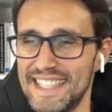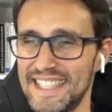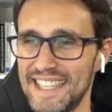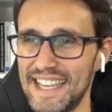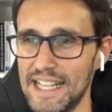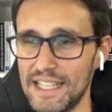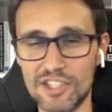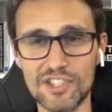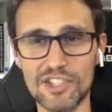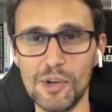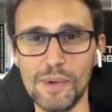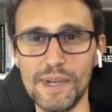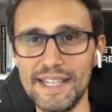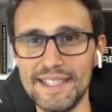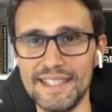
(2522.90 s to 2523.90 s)
It's
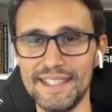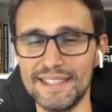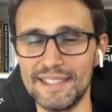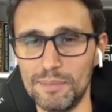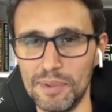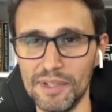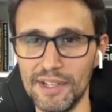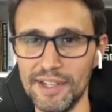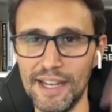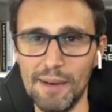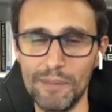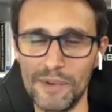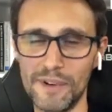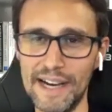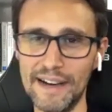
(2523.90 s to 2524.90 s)
so easy to pull a
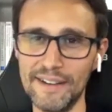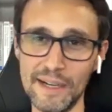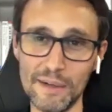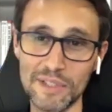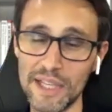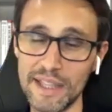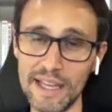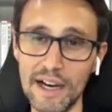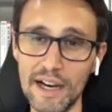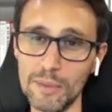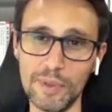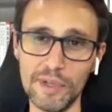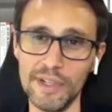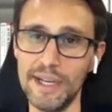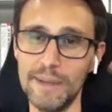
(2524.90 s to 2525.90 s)
number out. And I was like, I'll
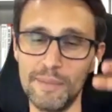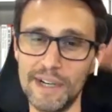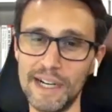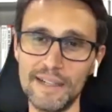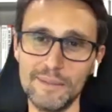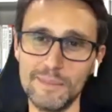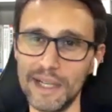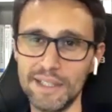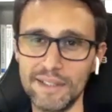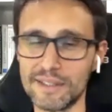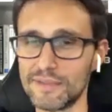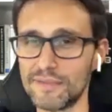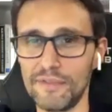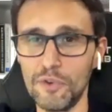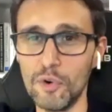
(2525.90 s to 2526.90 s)
pull a number out.
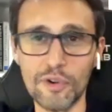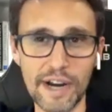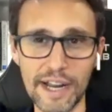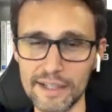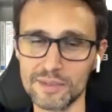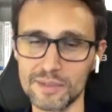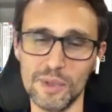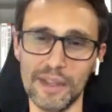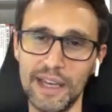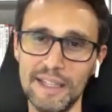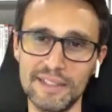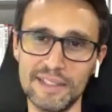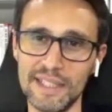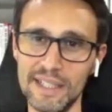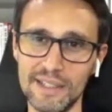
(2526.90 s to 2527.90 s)
Mine's 4X what they
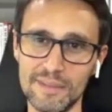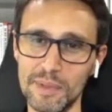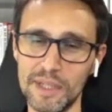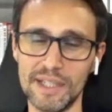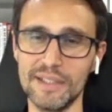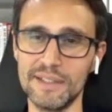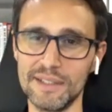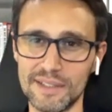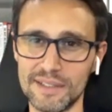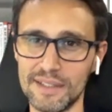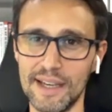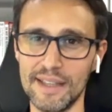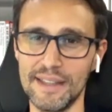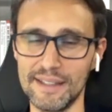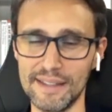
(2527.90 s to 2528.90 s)
said, because
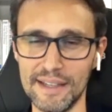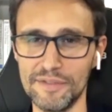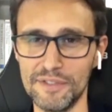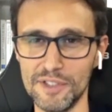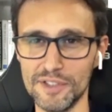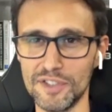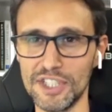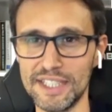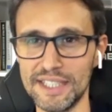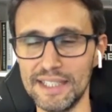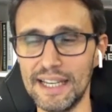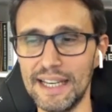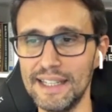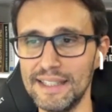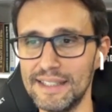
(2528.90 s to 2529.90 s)
I think they're full of shit.
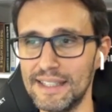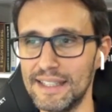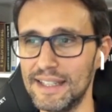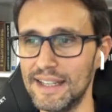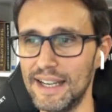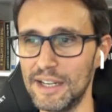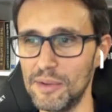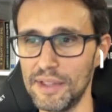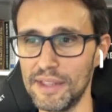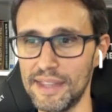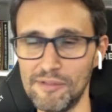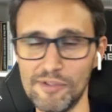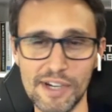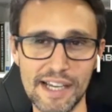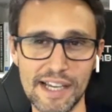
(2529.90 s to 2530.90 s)
And I don't think
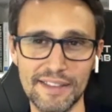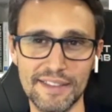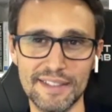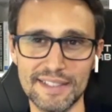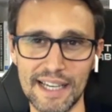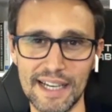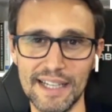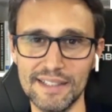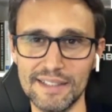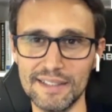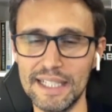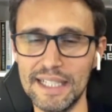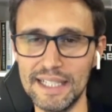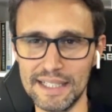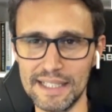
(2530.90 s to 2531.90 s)
they really understand
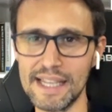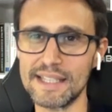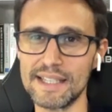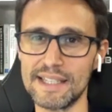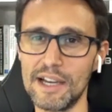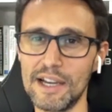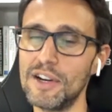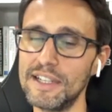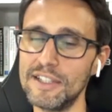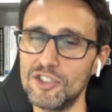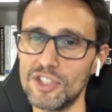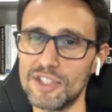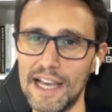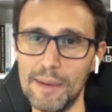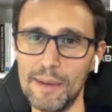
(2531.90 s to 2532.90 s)
necessarily
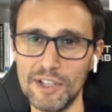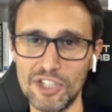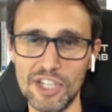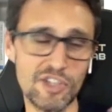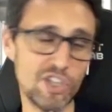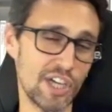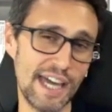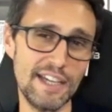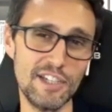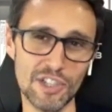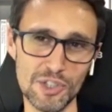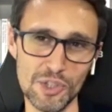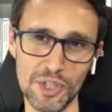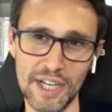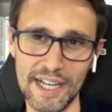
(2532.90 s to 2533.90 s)
just how much
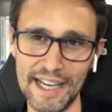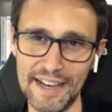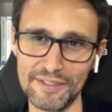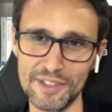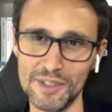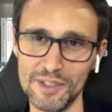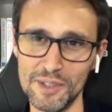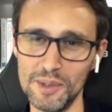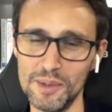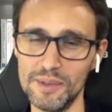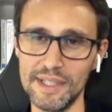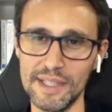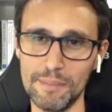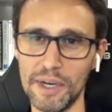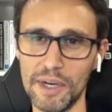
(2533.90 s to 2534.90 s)
education you're going to have to do
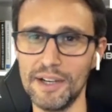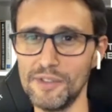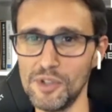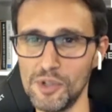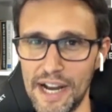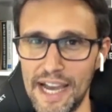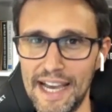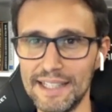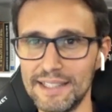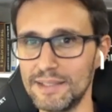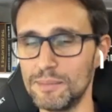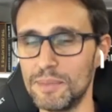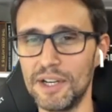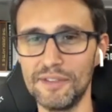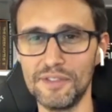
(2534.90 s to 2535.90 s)
in part of your ads
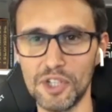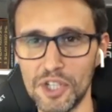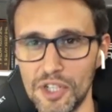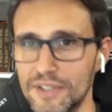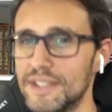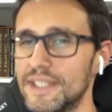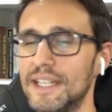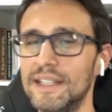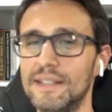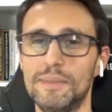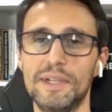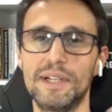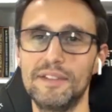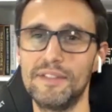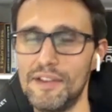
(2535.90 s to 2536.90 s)
and part of your content and
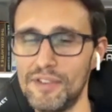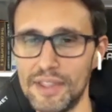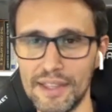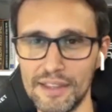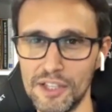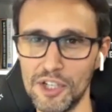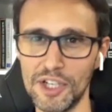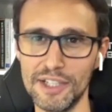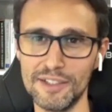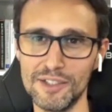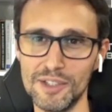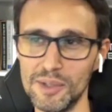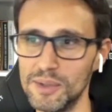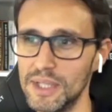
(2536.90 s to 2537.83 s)
part of everything that you're going to do